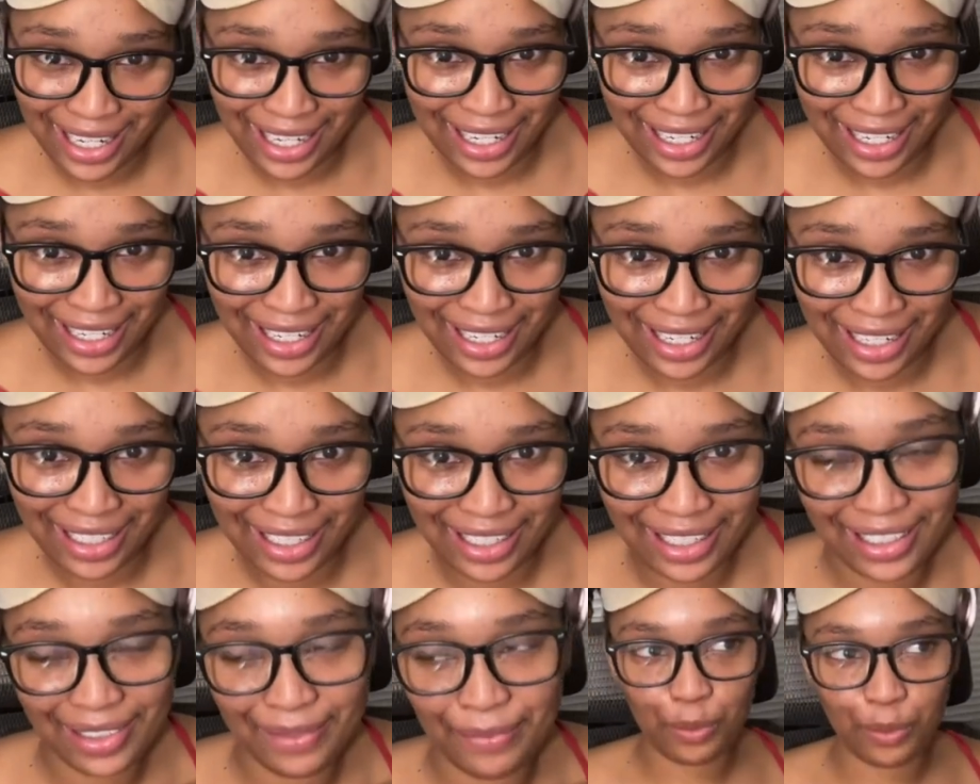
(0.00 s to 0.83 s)
I remember
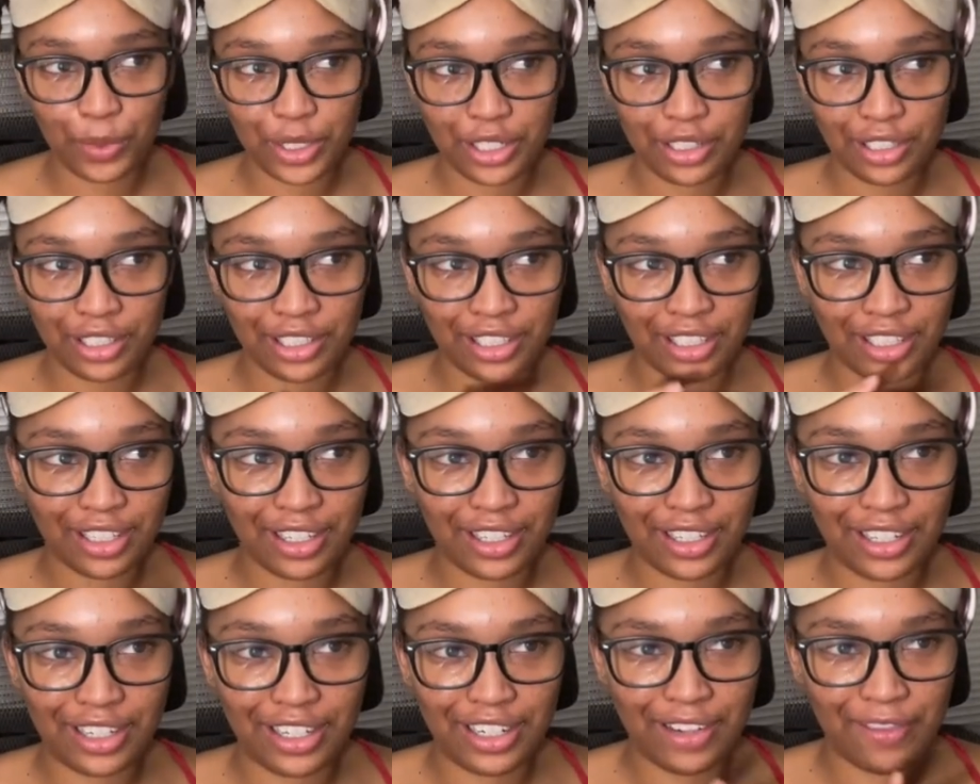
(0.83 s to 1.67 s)
my grandfather
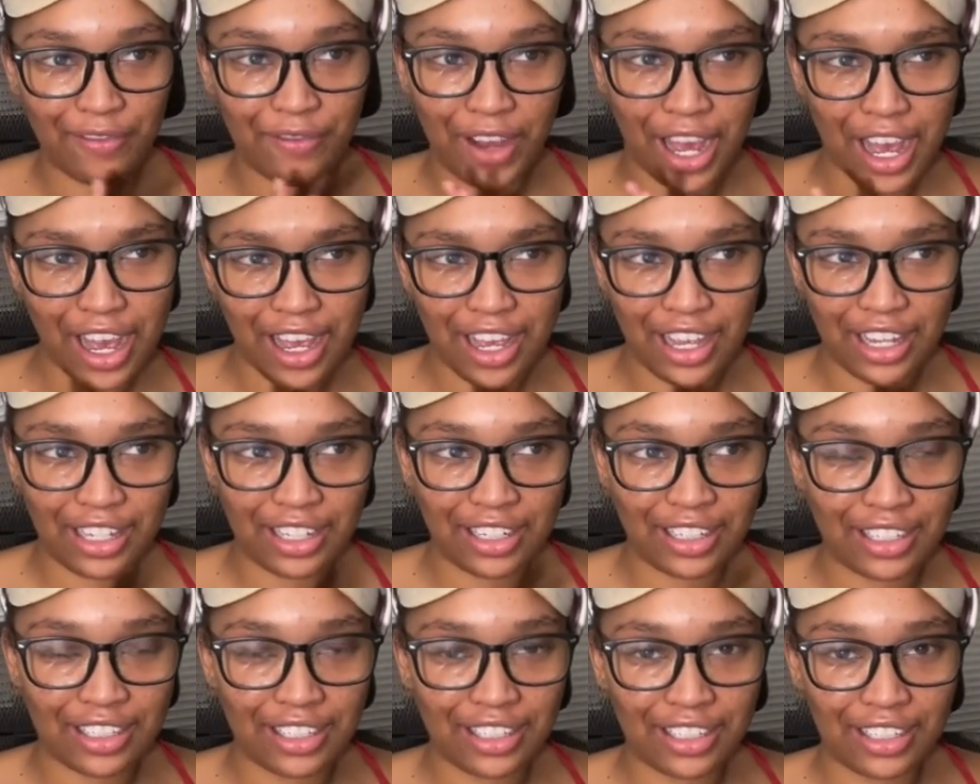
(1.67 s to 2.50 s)
told me he was like,
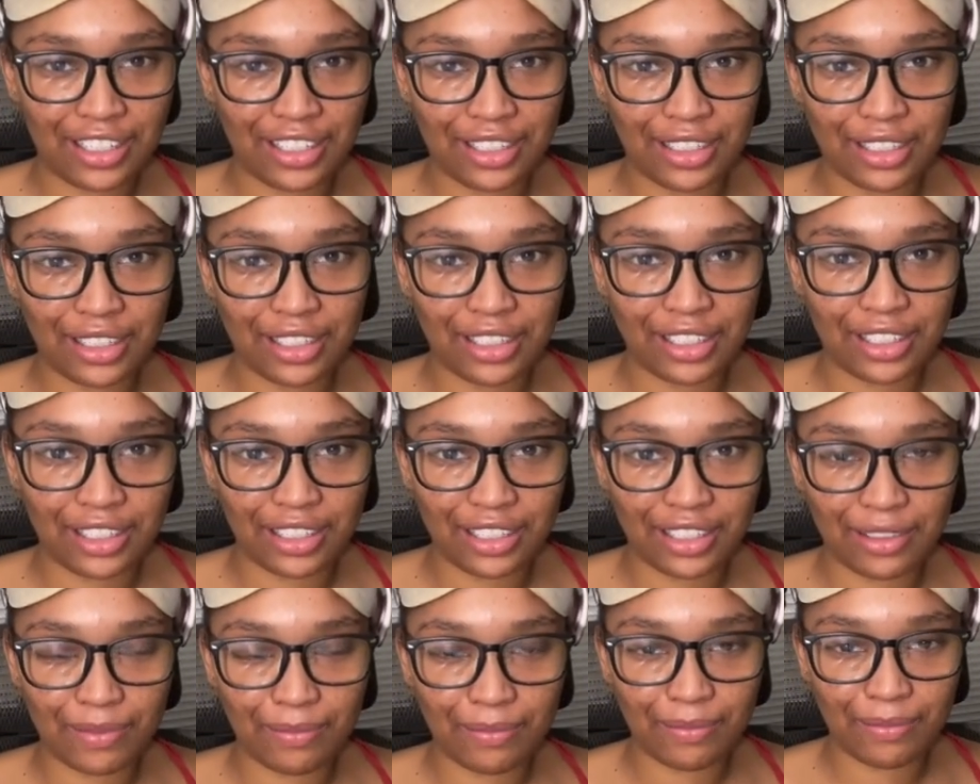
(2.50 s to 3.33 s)
"Don't you
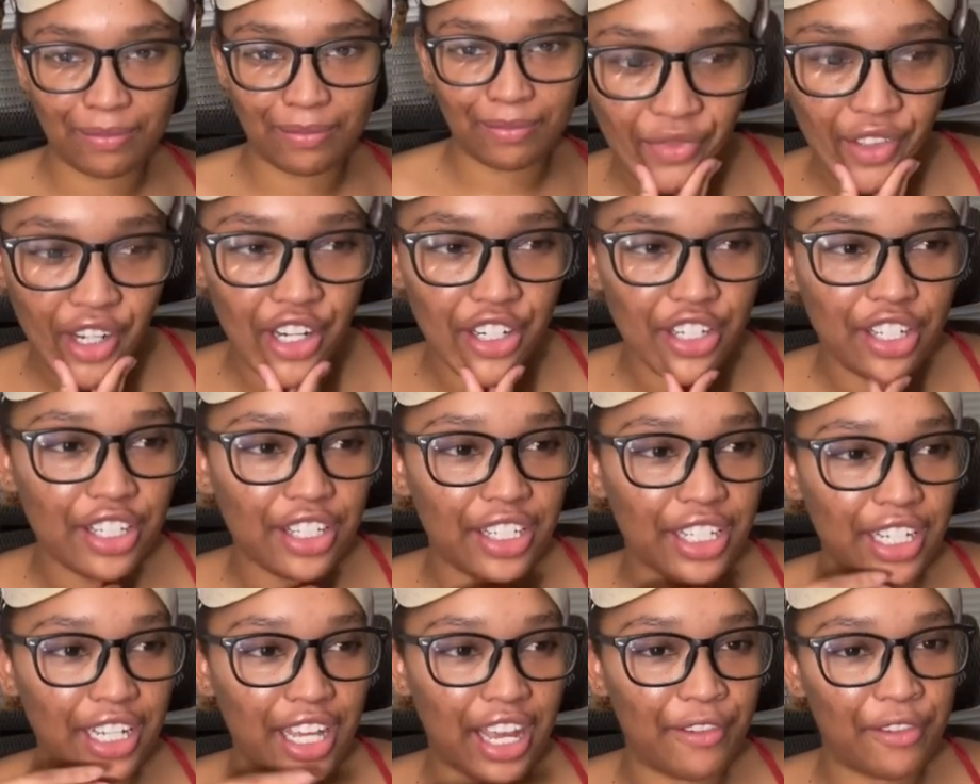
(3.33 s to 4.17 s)
ever walk out of this
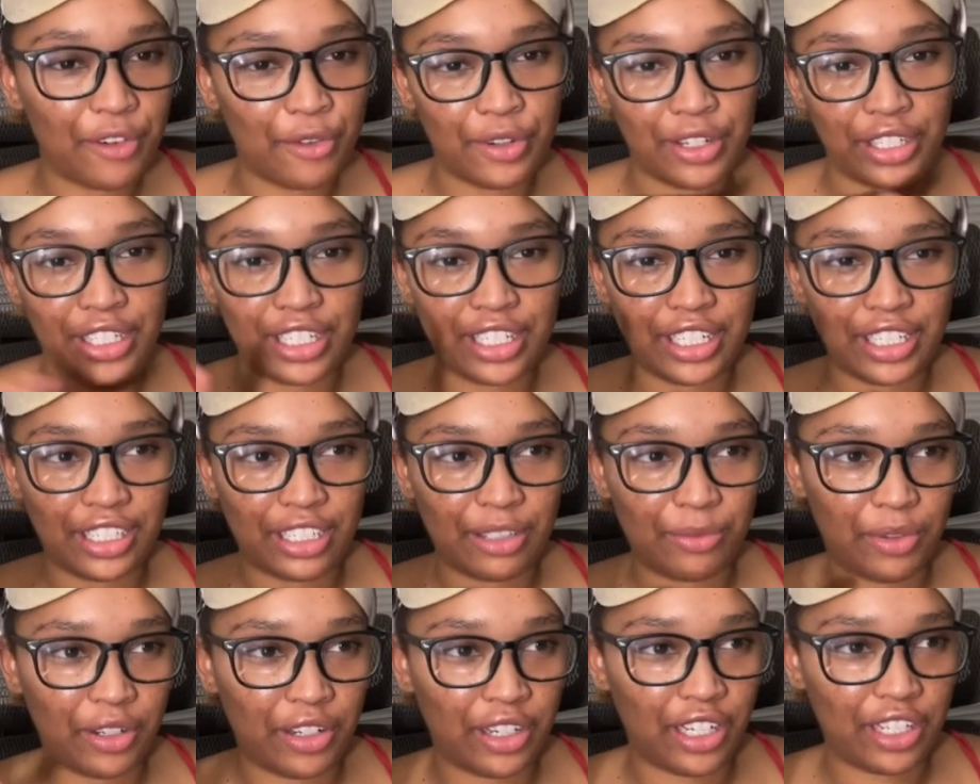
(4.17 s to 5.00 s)
house not looking your
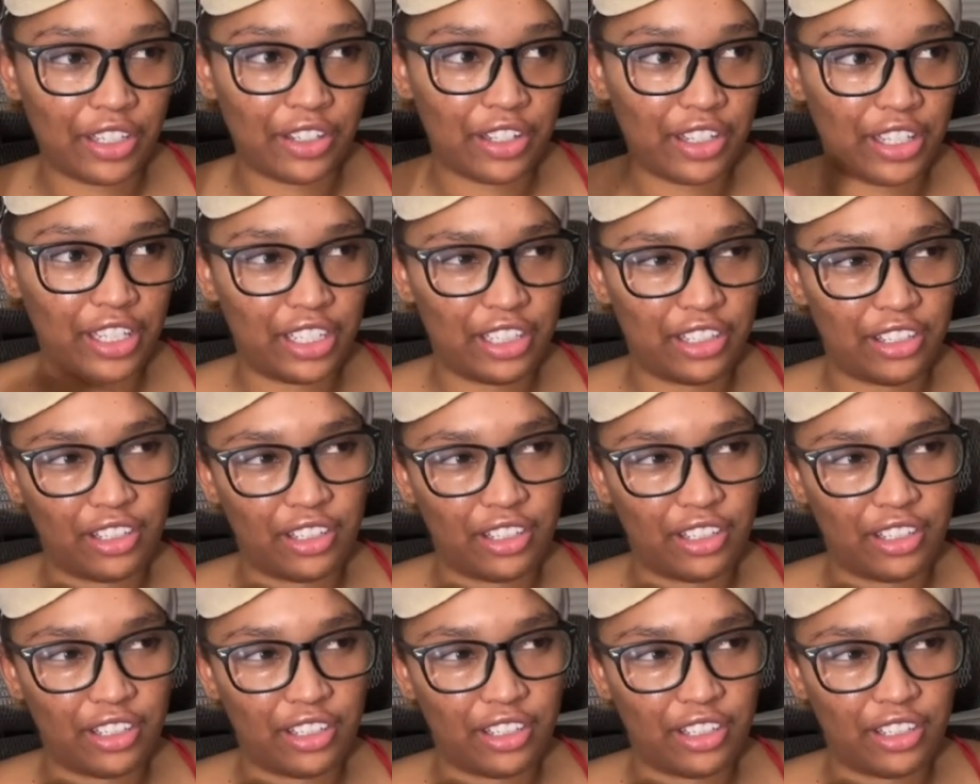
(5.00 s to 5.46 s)
best."